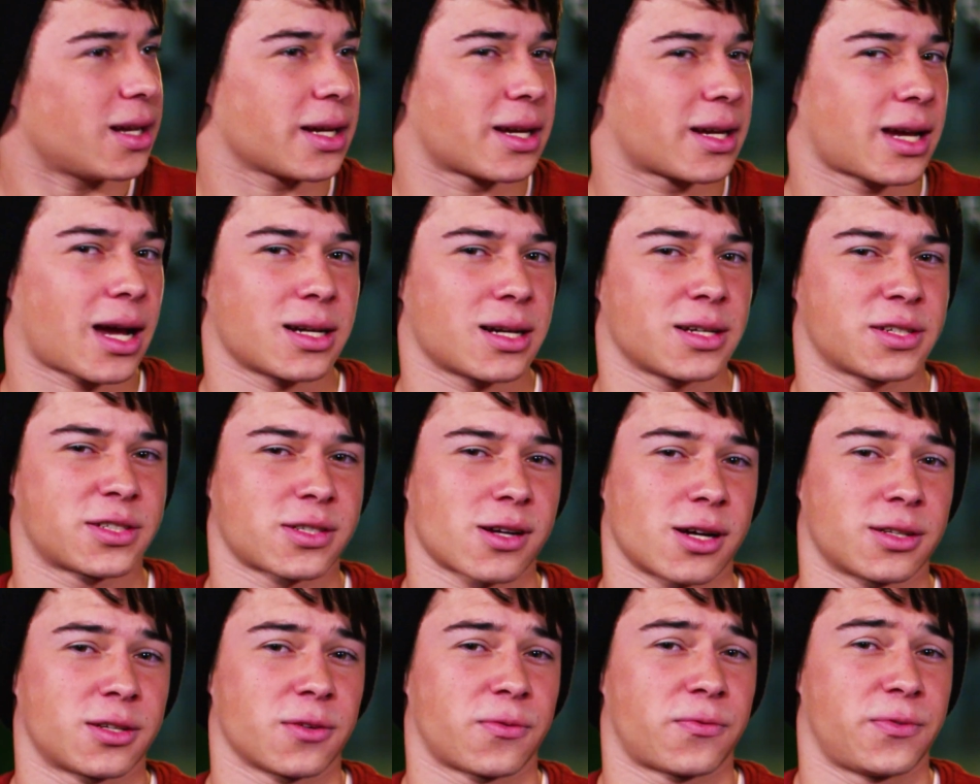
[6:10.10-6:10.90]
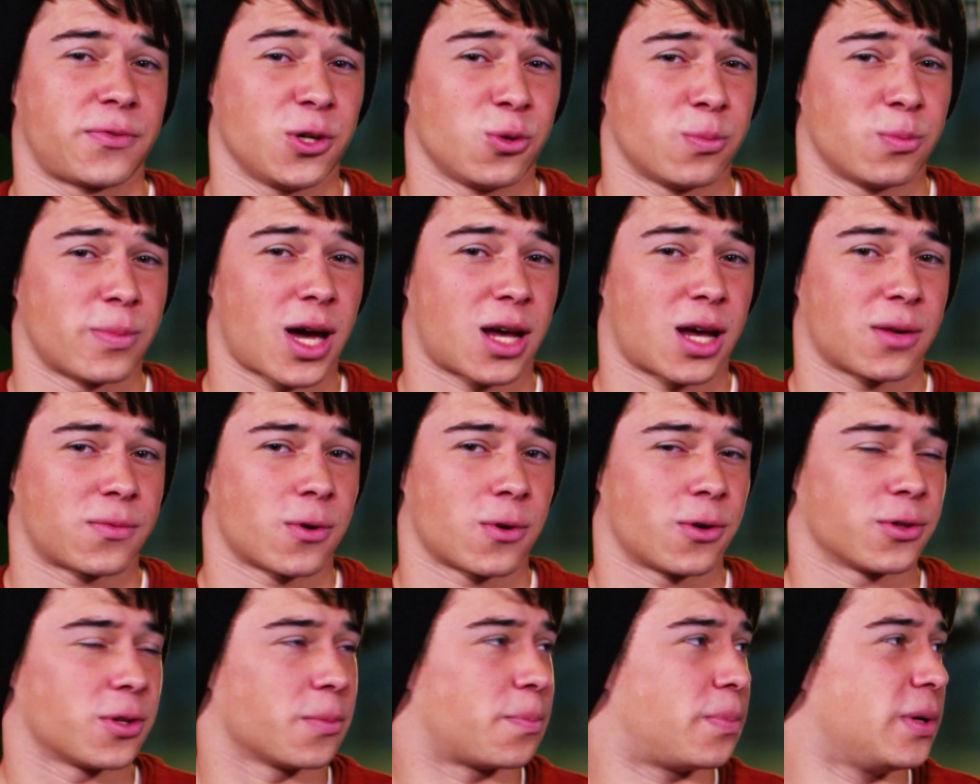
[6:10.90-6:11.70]
I kind of started to feel bad
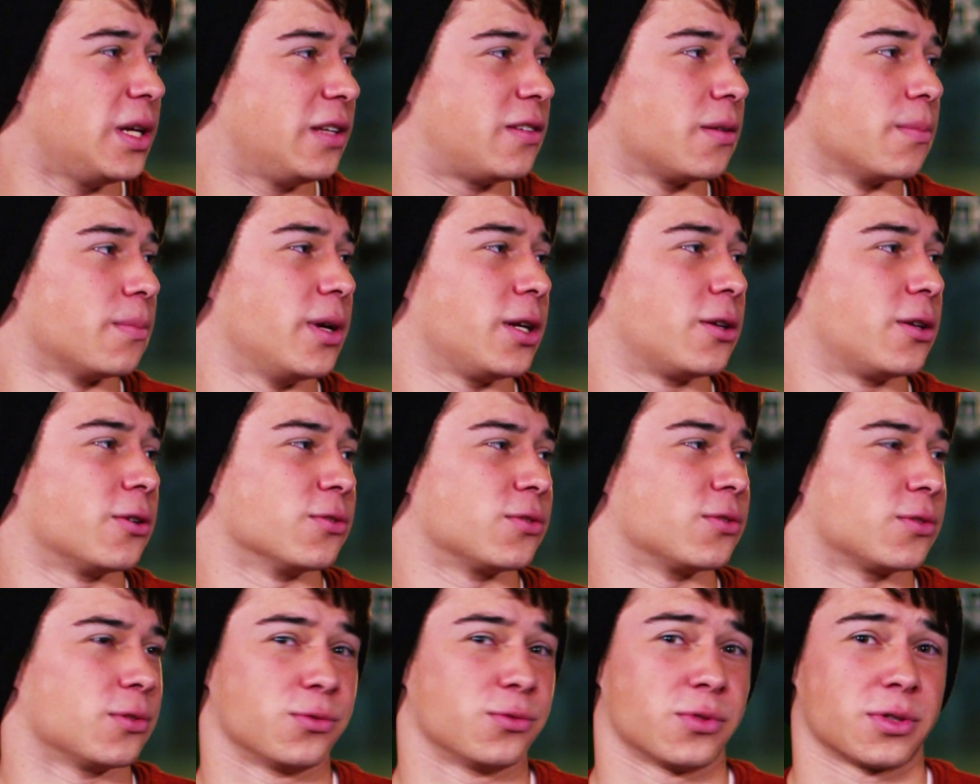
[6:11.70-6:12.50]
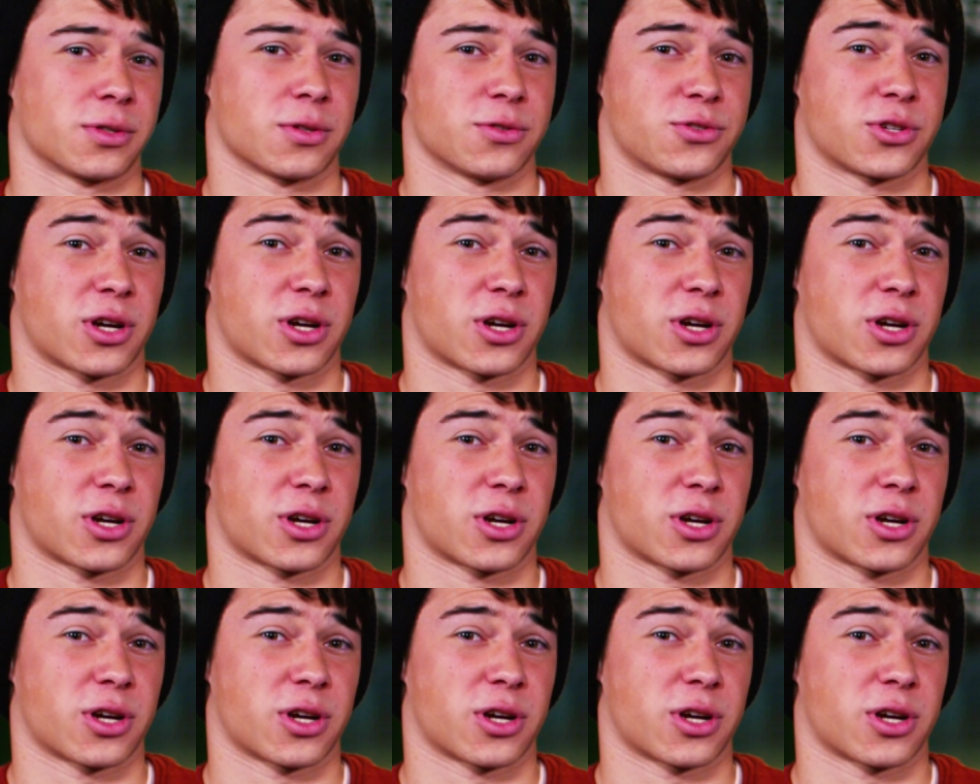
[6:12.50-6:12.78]
for all the pizza makers losing their